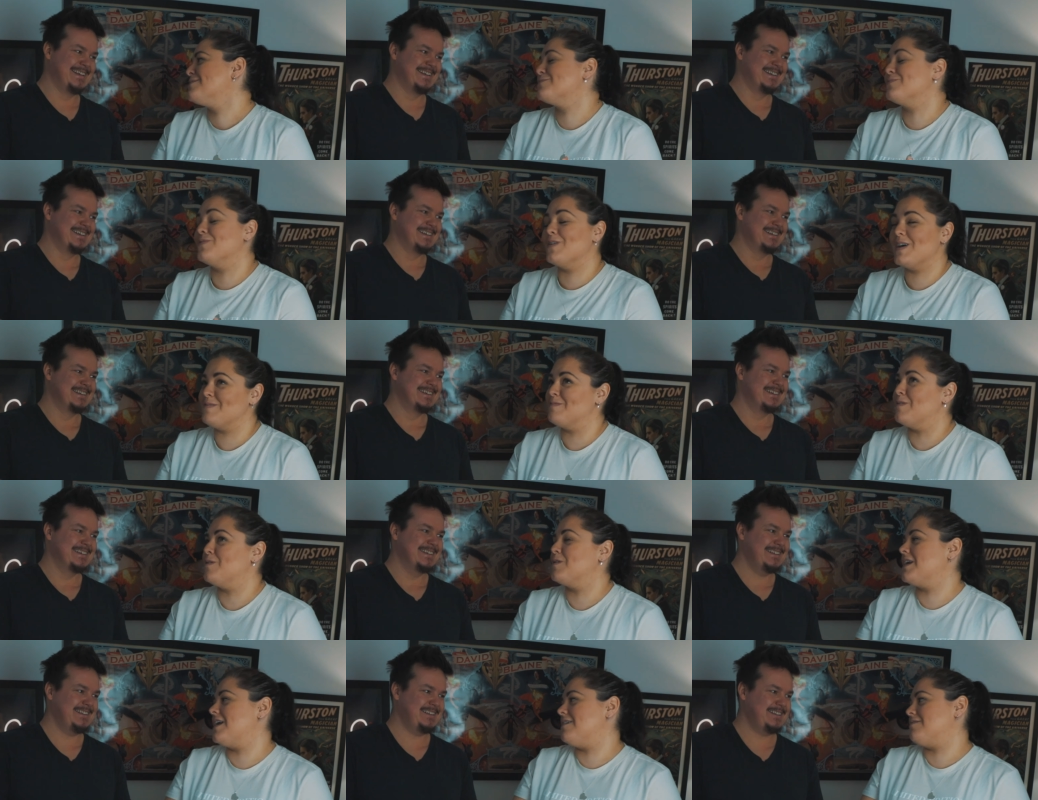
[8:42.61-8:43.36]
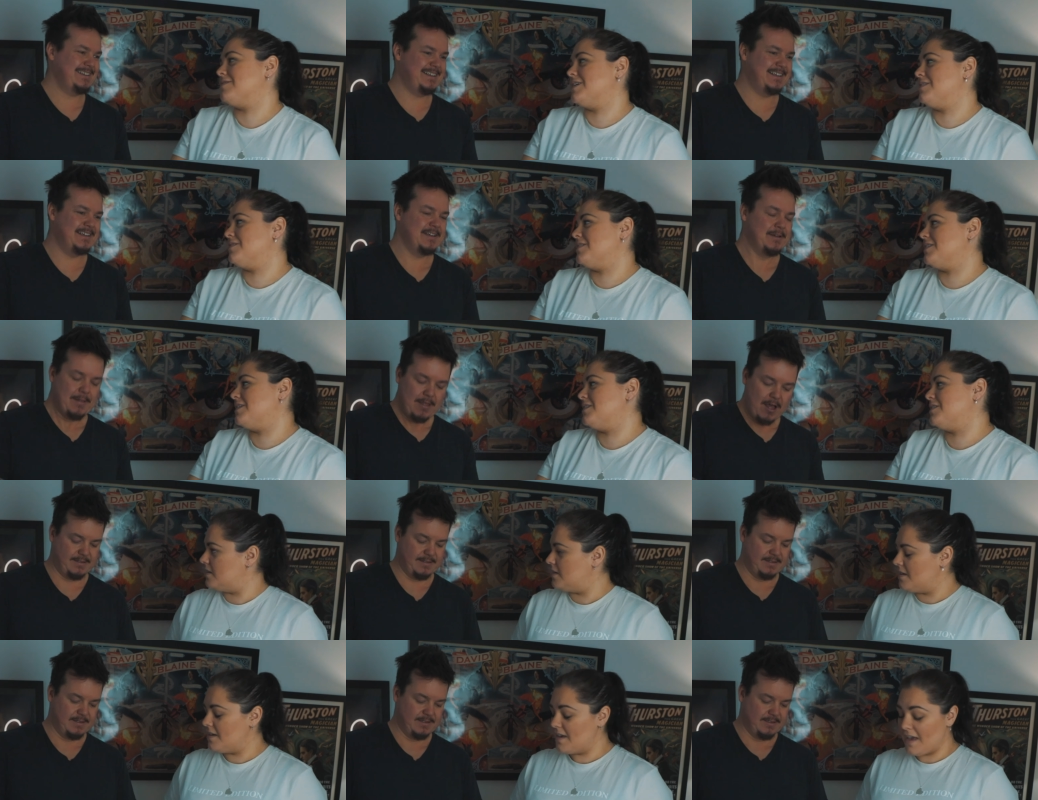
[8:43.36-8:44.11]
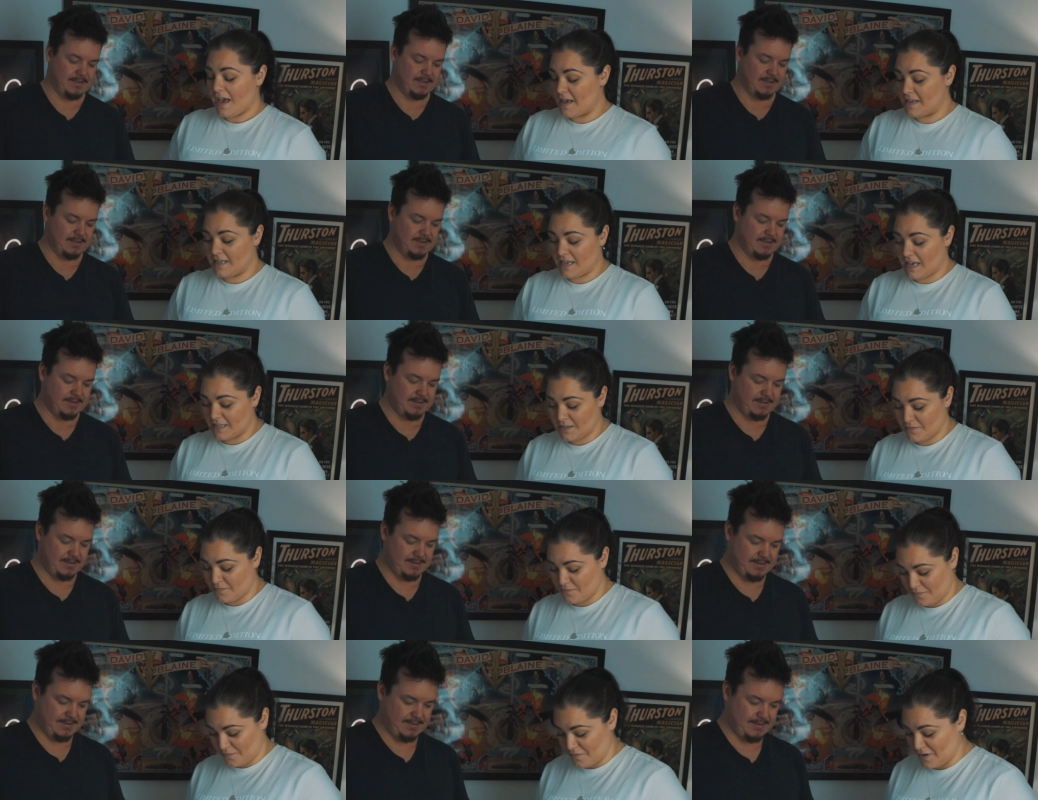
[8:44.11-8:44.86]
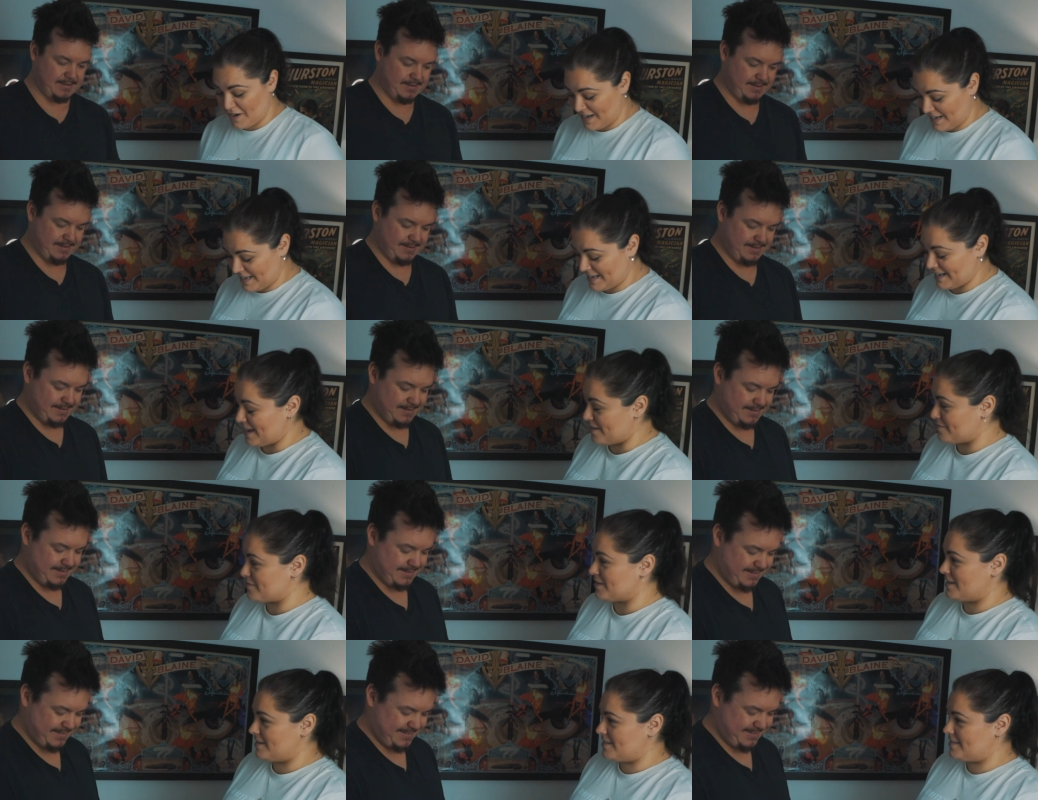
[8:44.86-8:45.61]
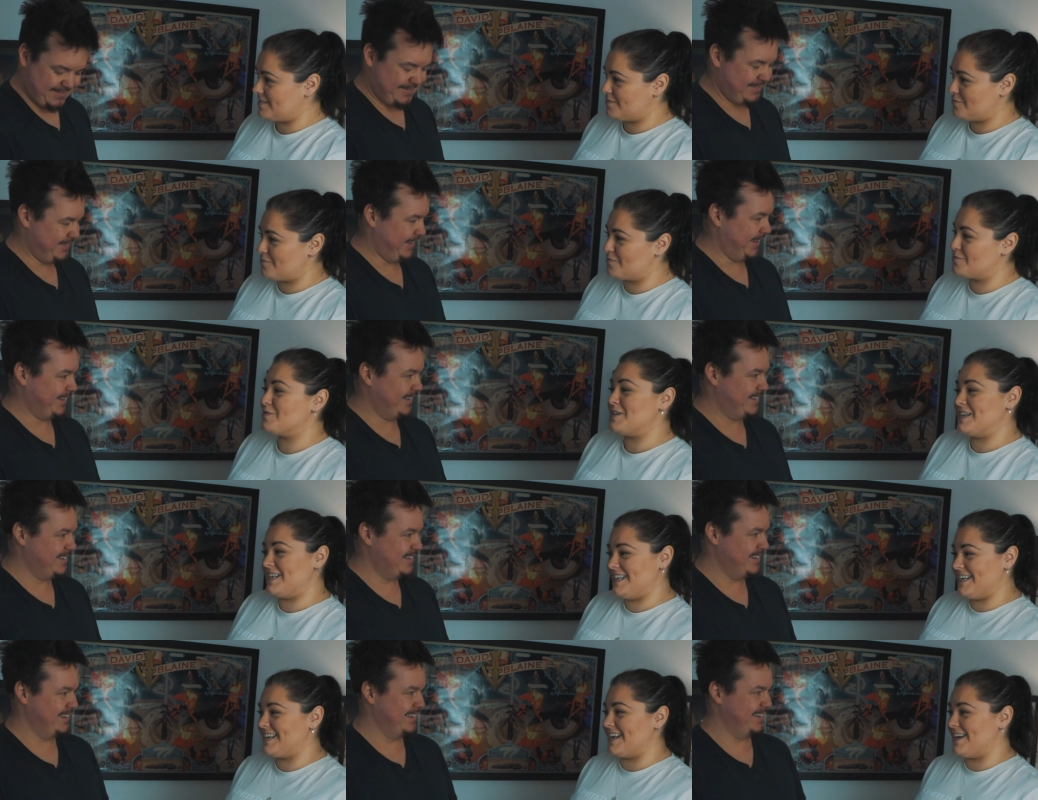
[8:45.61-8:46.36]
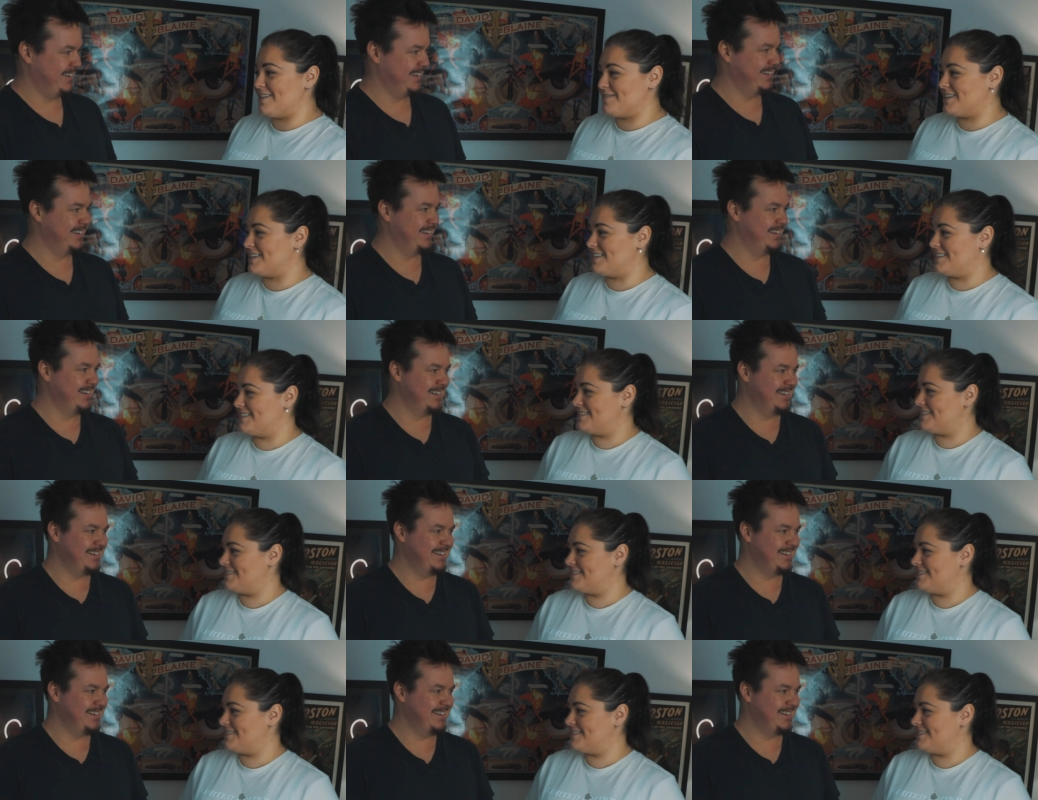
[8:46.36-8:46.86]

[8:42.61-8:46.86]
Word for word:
Speaker 1: way more clever now than I know. It's really clever, Thanks. really clever.